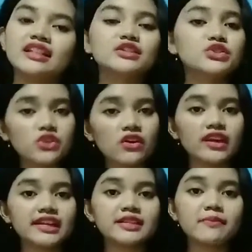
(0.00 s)
The
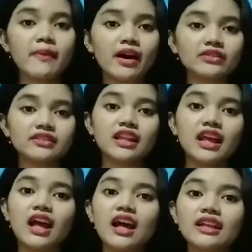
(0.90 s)
story is about
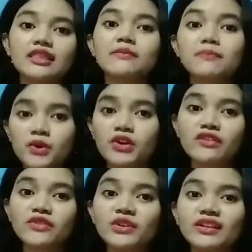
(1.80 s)
the
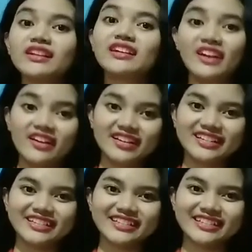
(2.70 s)
beautiful
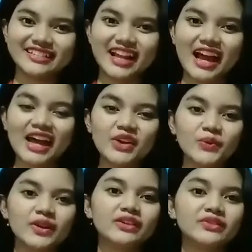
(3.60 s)
garden. I
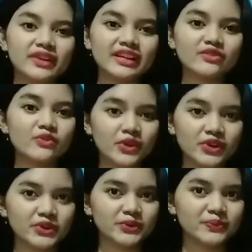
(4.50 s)
will read for
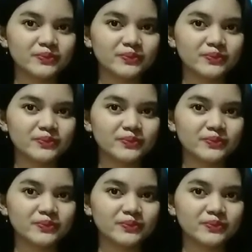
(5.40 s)
you.